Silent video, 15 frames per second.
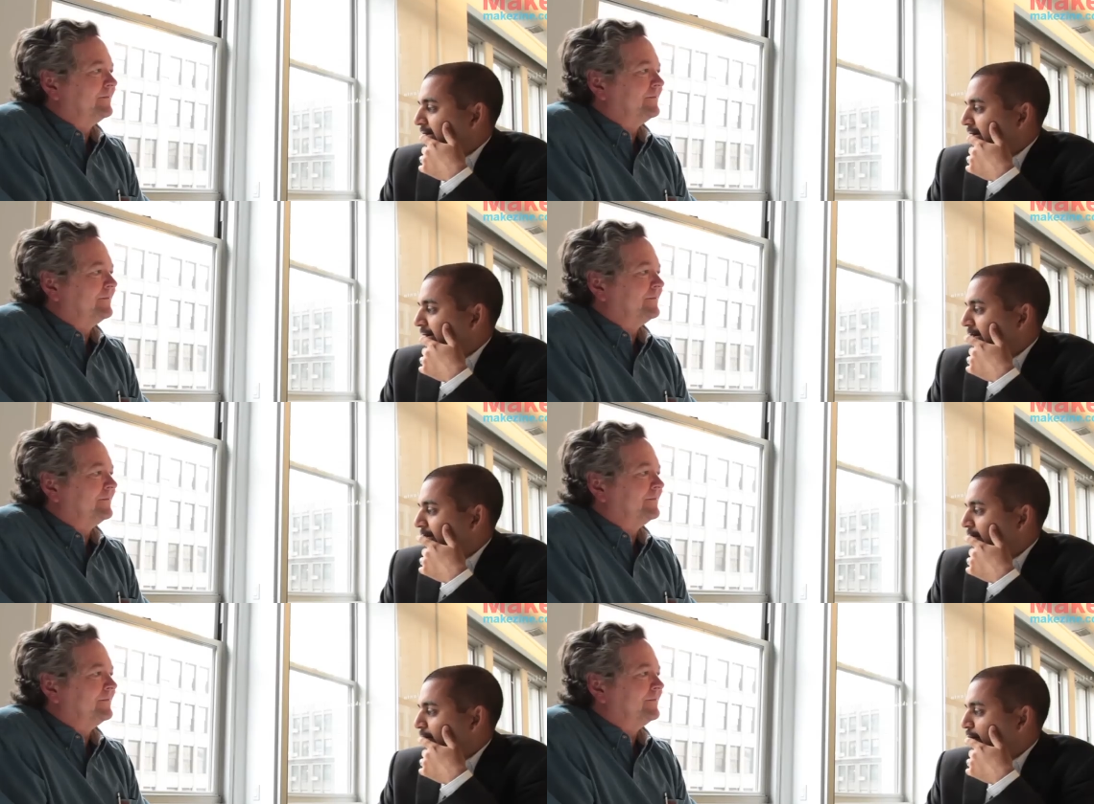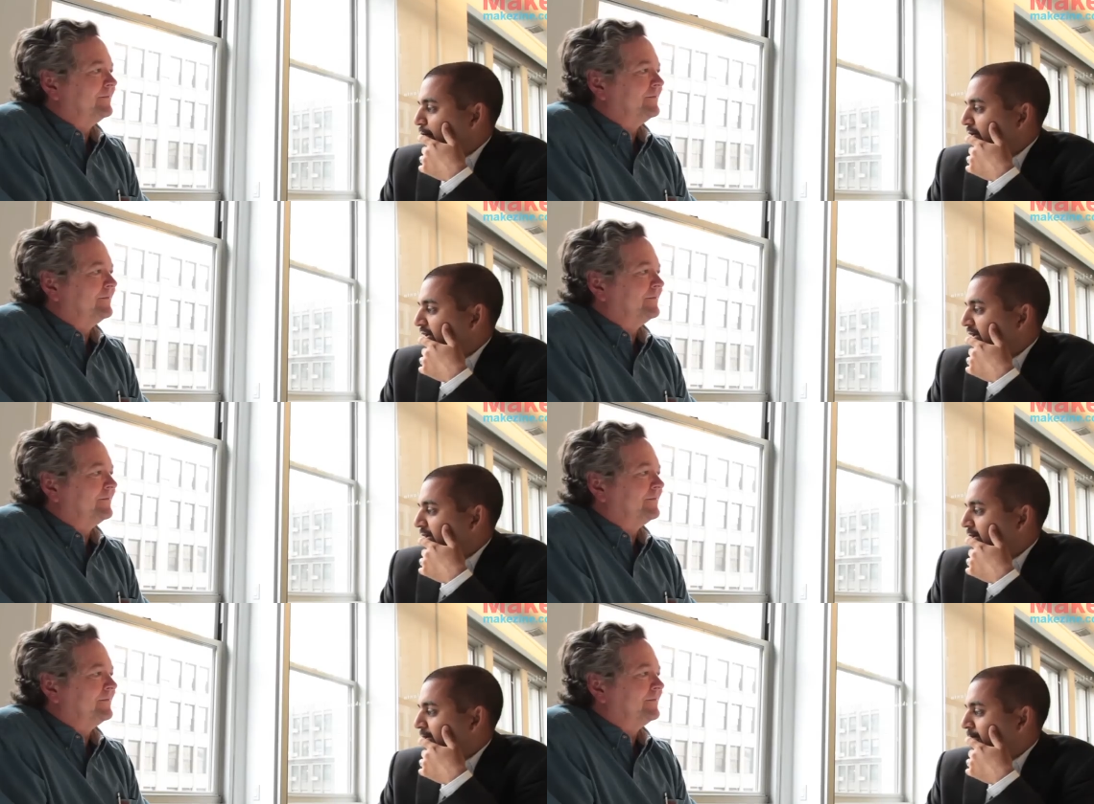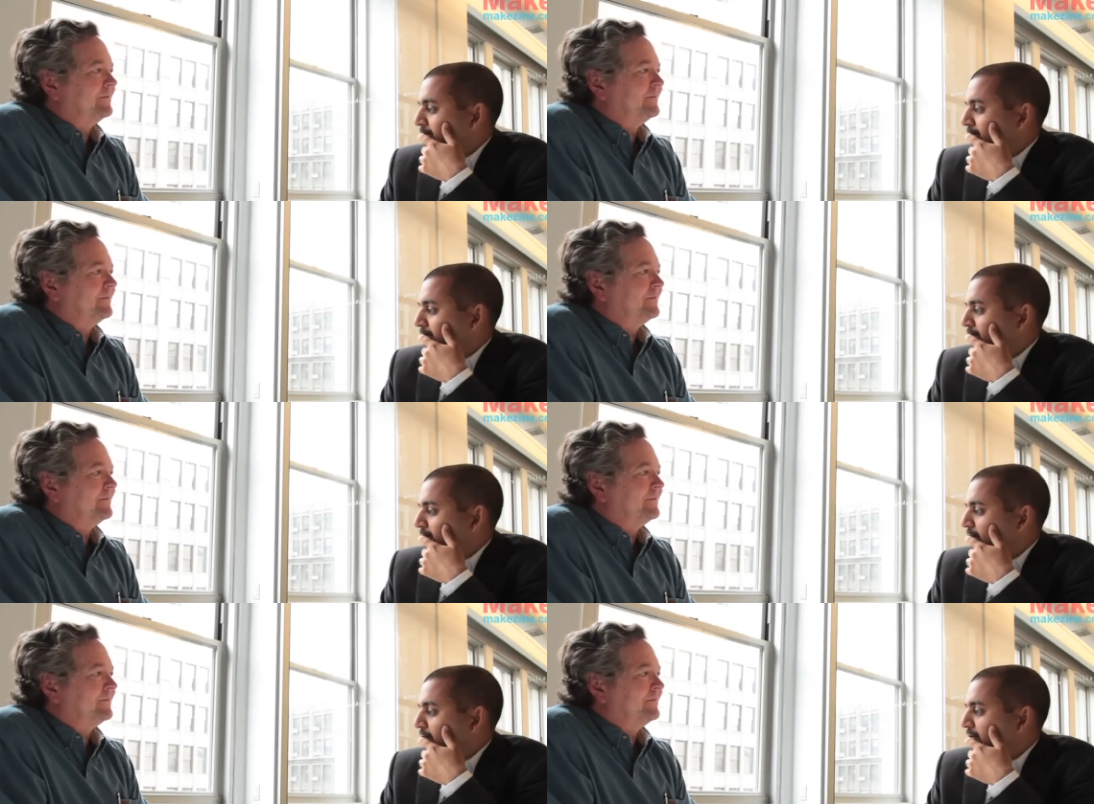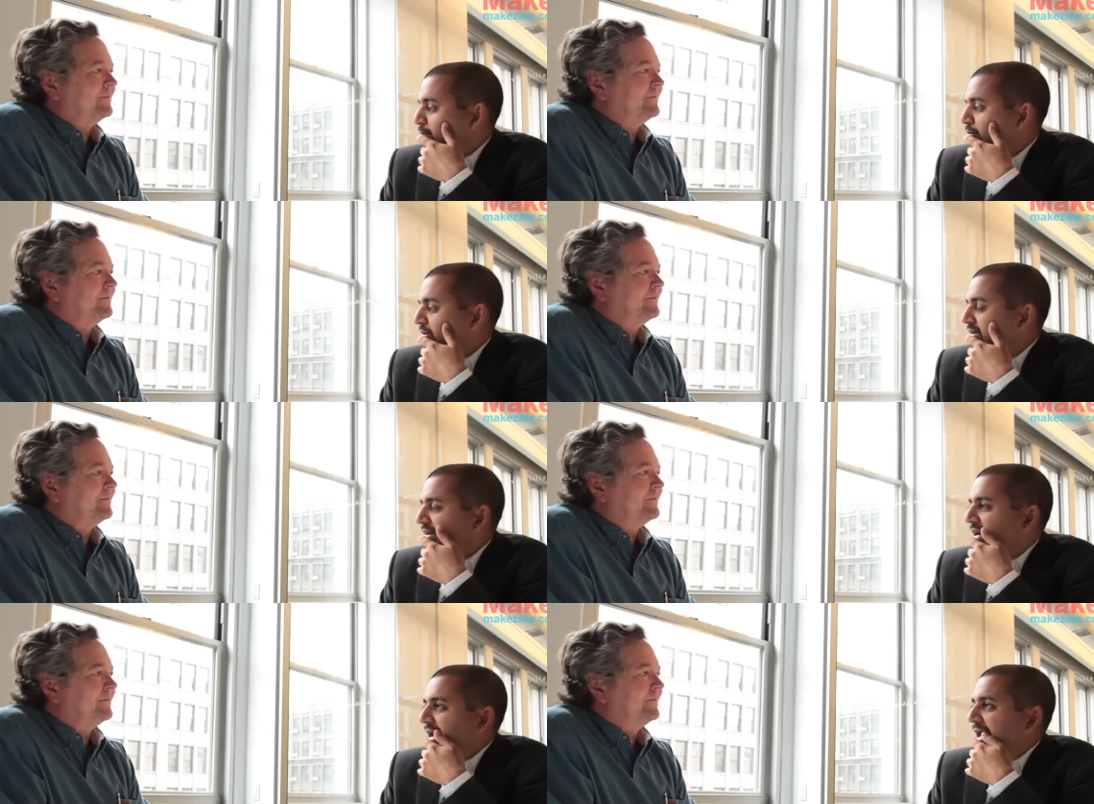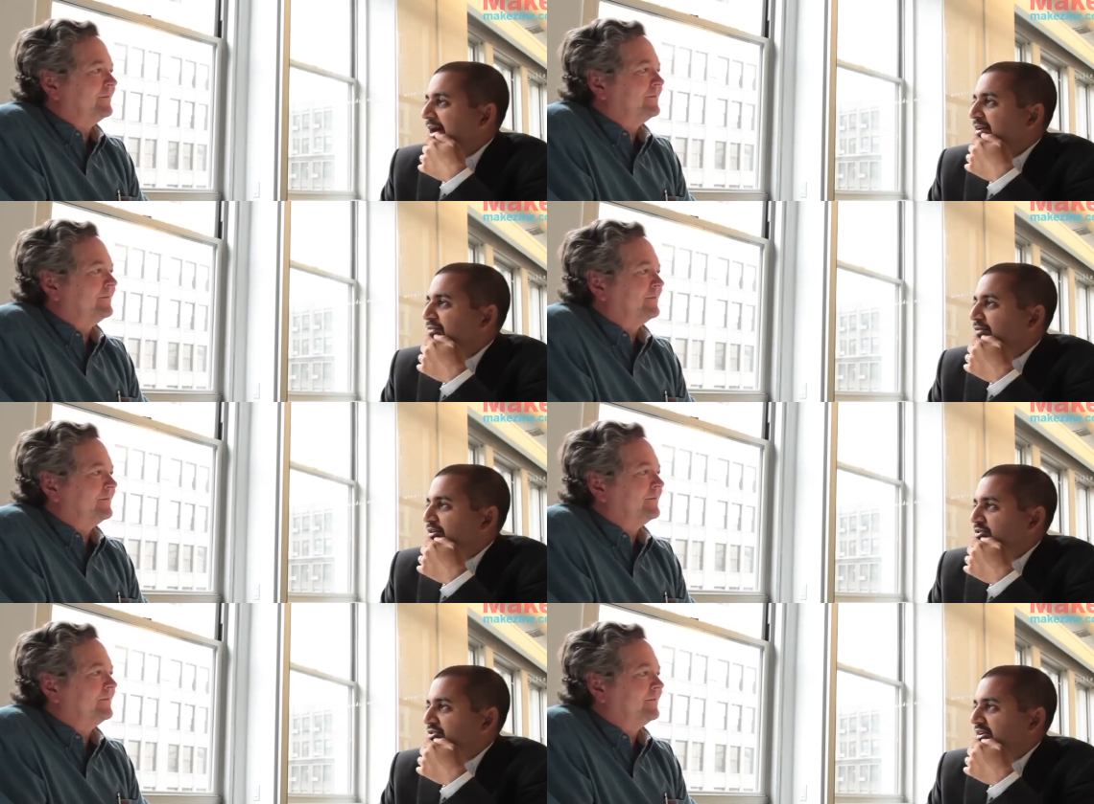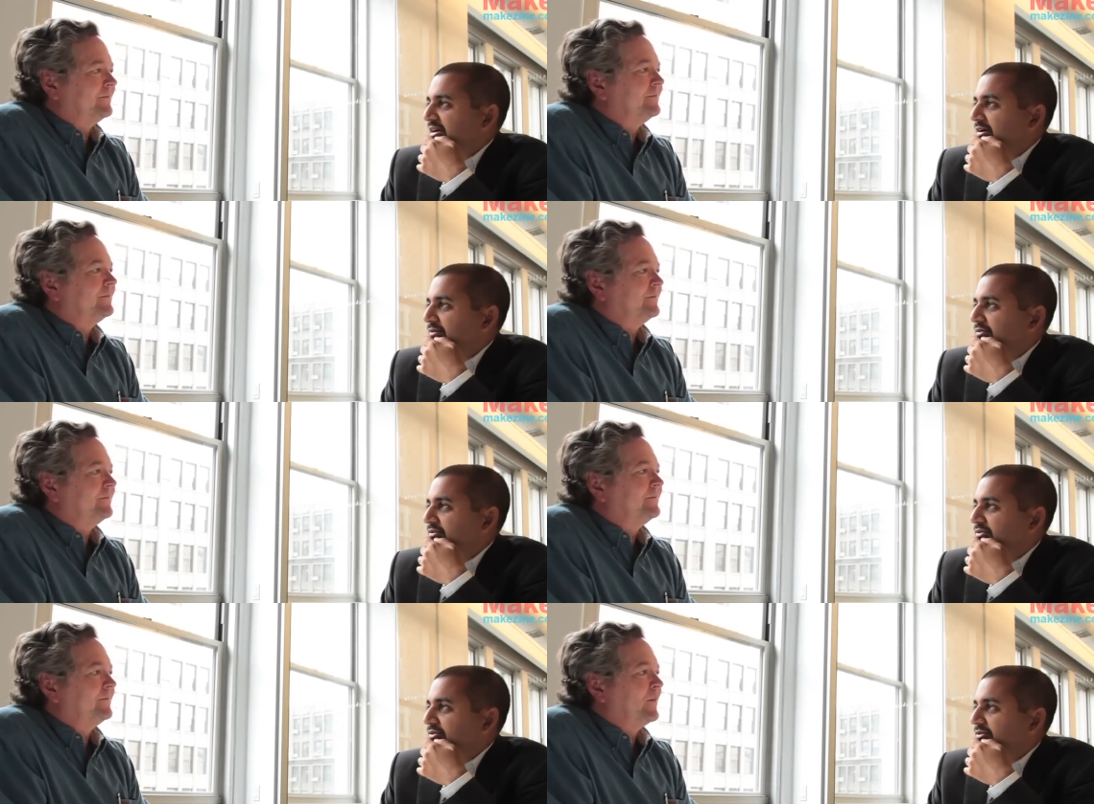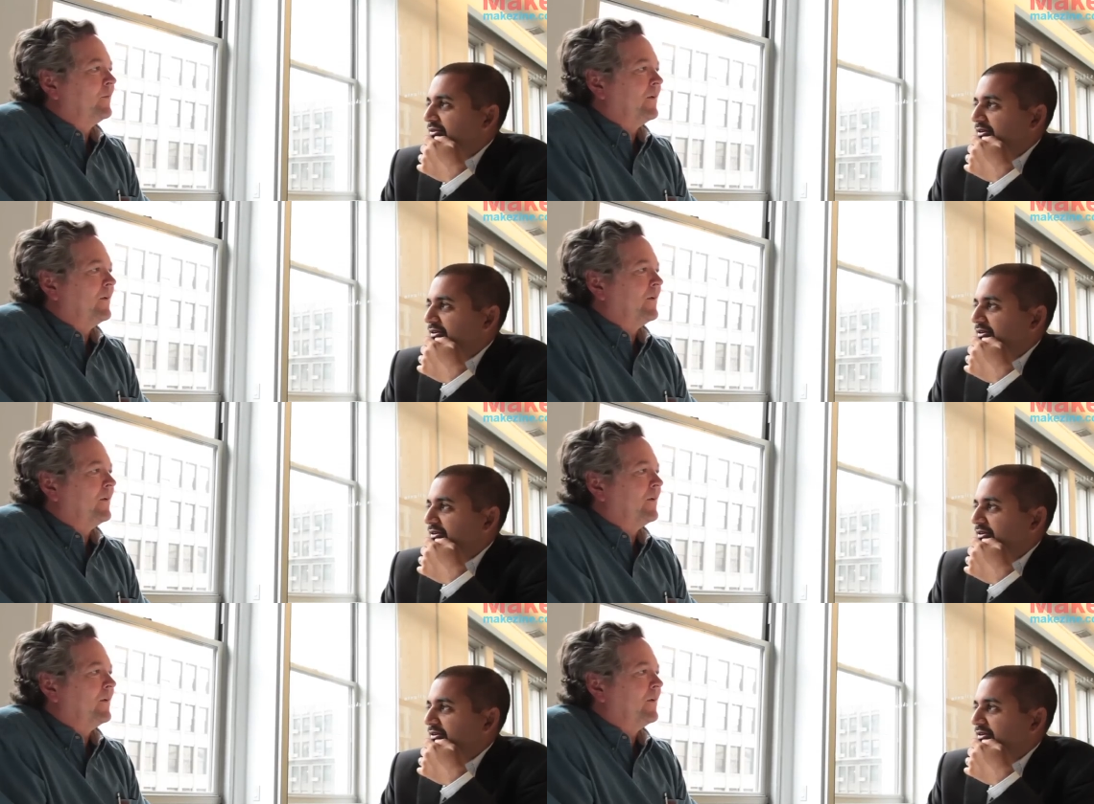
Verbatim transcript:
Speaker 1: uh, we we breed it out of ourselves.